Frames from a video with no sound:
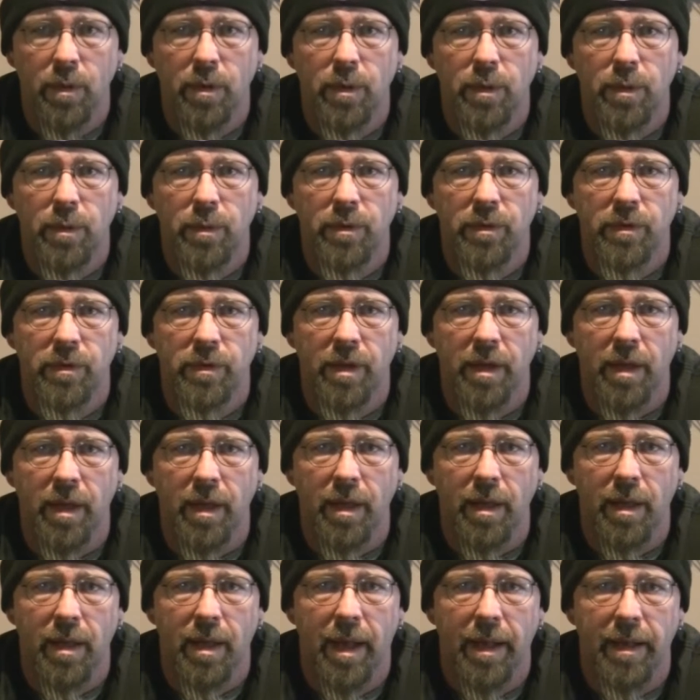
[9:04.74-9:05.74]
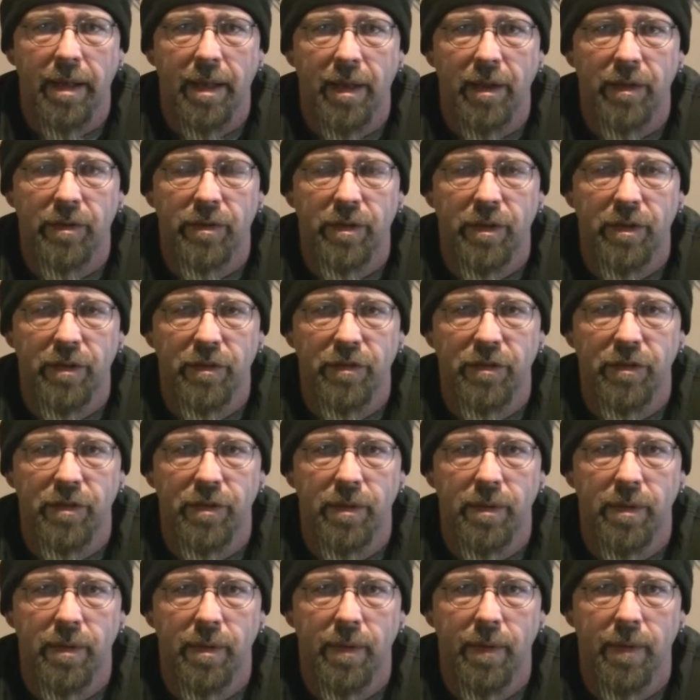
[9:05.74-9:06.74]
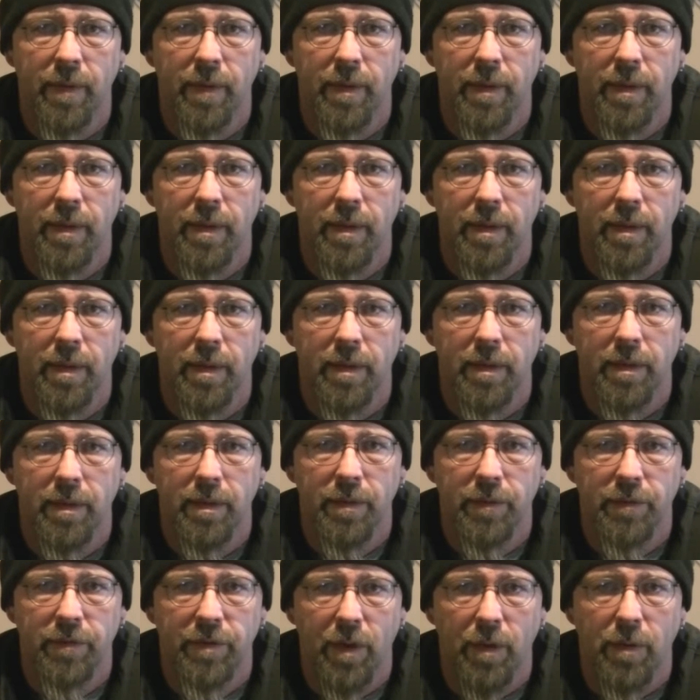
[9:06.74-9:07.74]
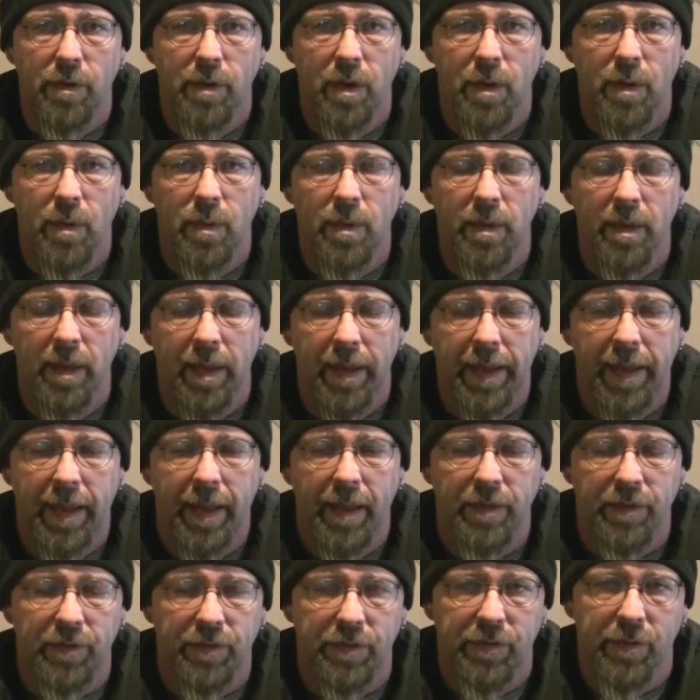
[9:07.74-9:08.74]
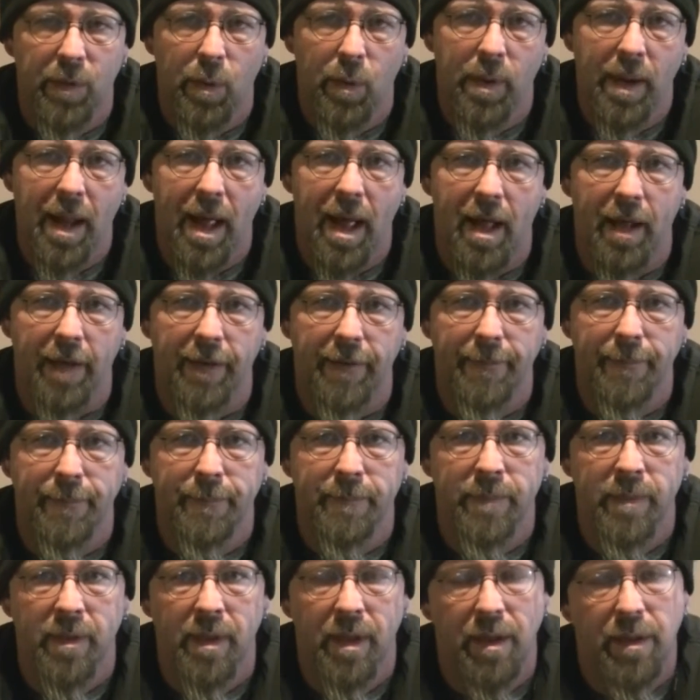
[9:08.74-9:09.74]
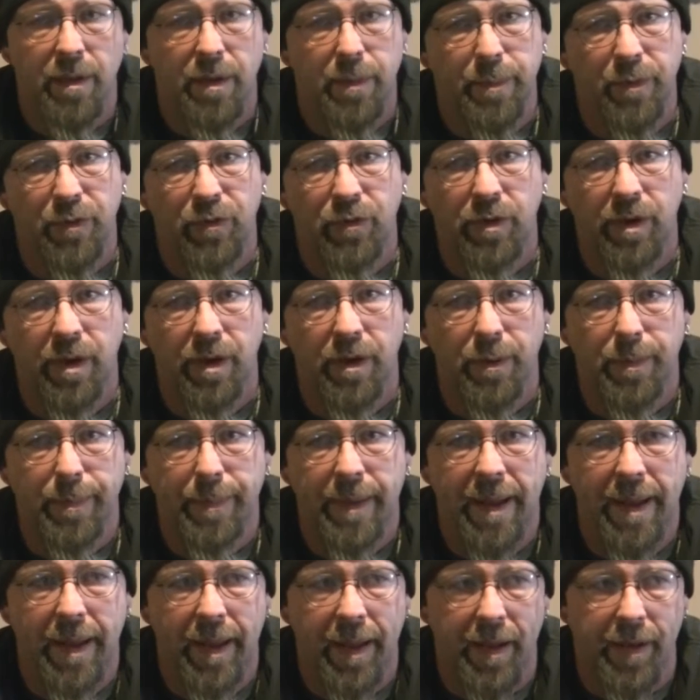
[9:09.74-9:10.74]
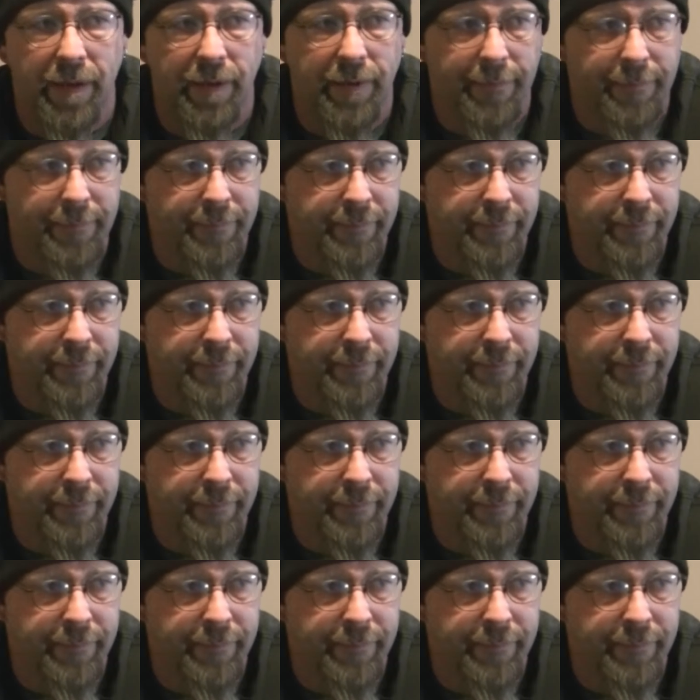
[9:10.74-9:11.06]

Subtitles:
use the adhesive Velcro, and sew it on, either machine or by hand.